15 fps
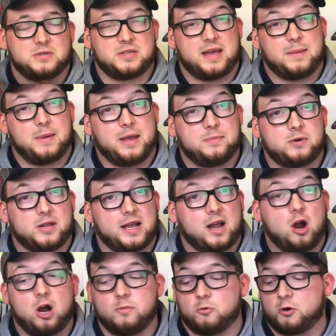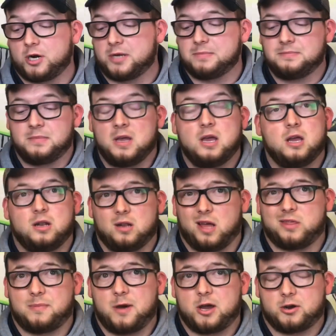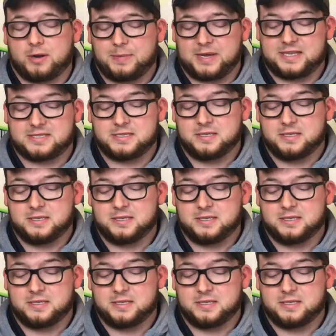that paper and that cardboard, not the pottery piece.